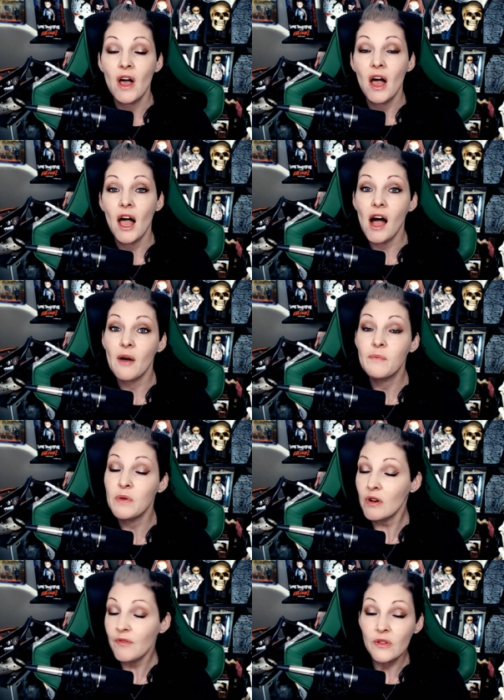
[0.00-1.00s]
a
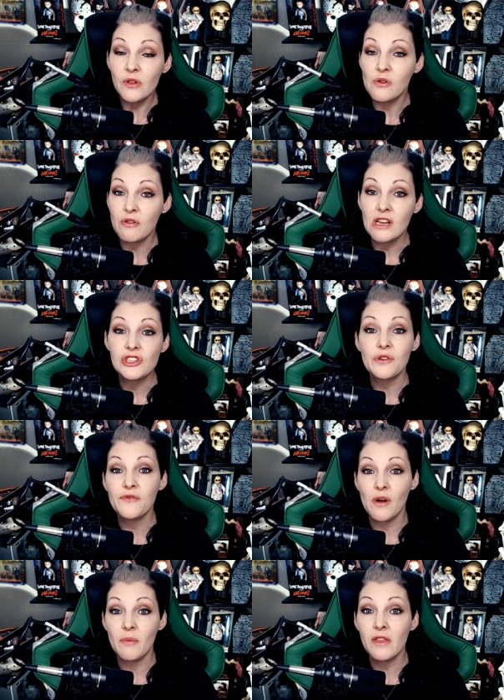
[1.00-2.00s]
beautiful little creature
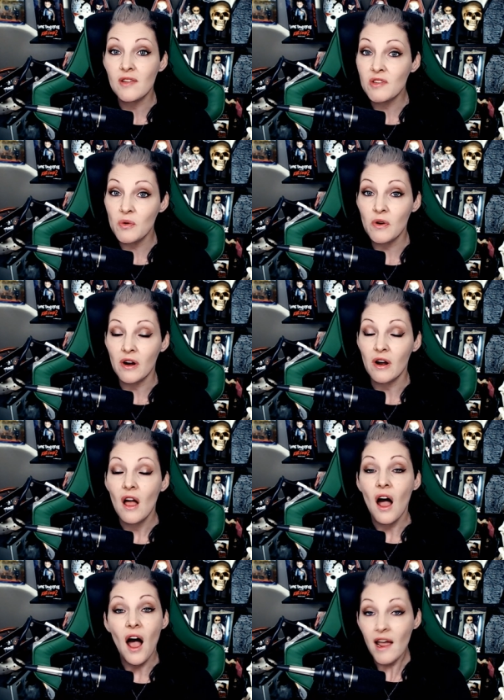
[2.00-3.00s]
from their store.
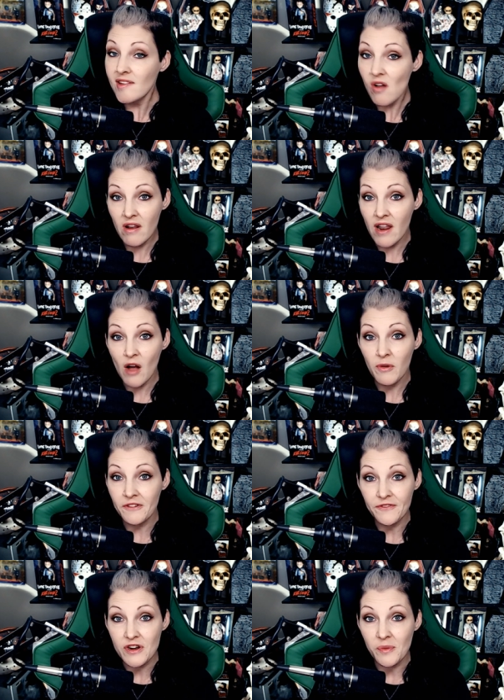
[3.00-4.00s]
I started out with a
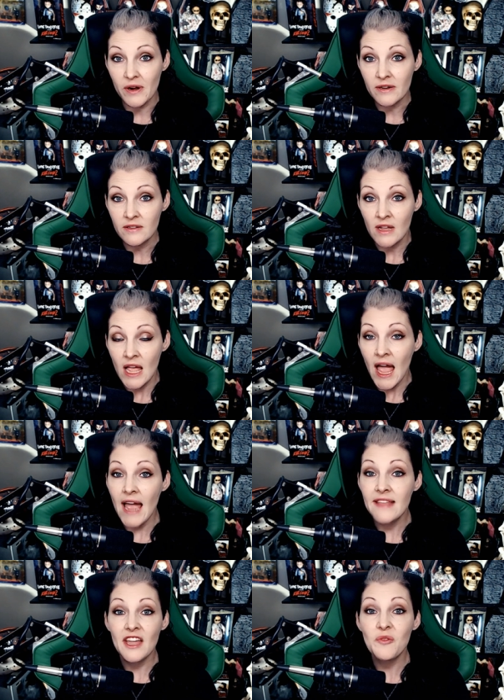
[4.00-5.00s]
free one,
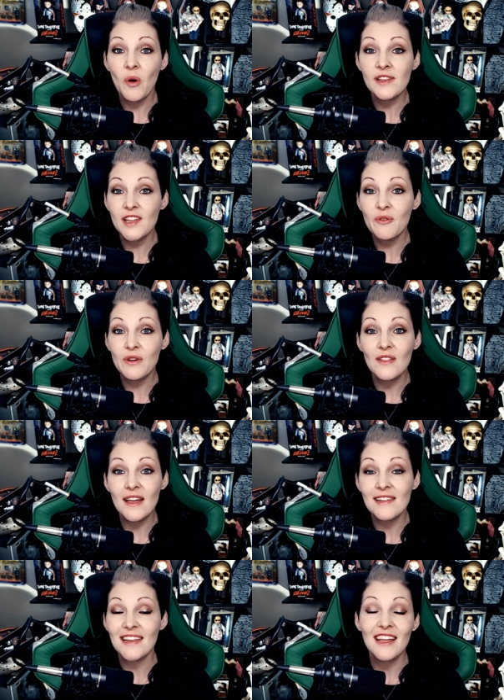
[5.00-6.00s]
and then once I
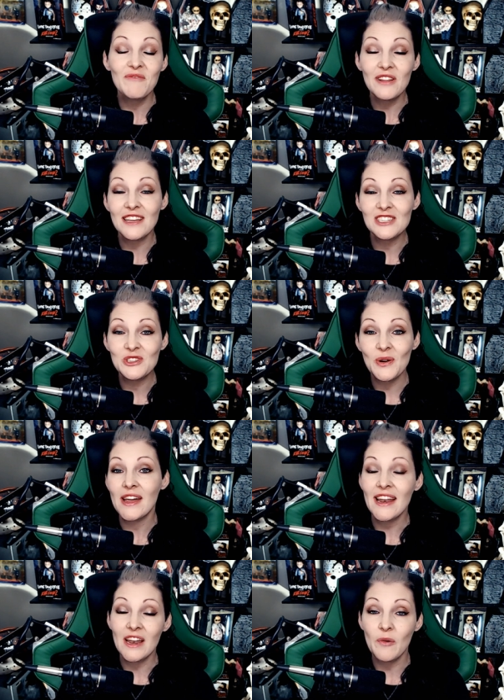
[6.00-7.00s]
realized that I really enjoy
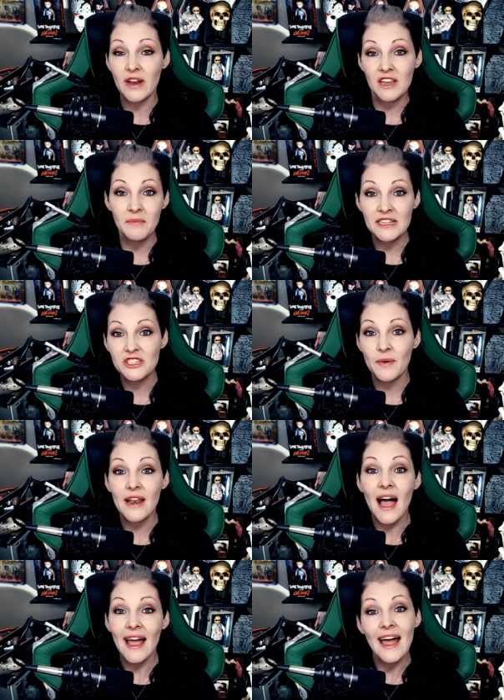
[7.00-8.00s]
it and I want to commit to it,
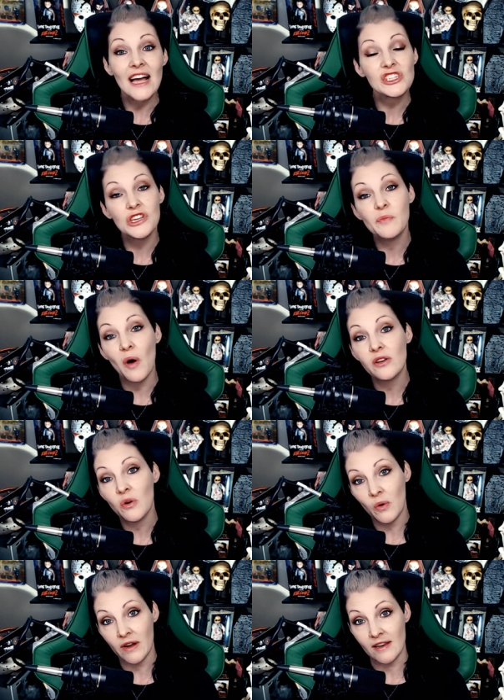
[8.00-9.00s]
I actually bought
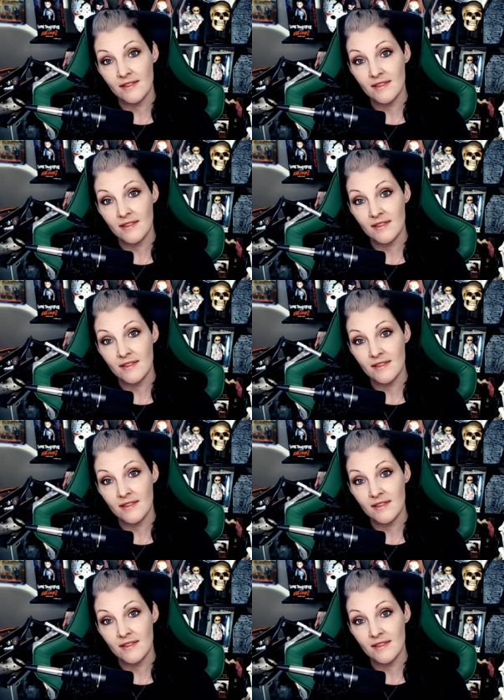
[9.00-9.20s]
coins.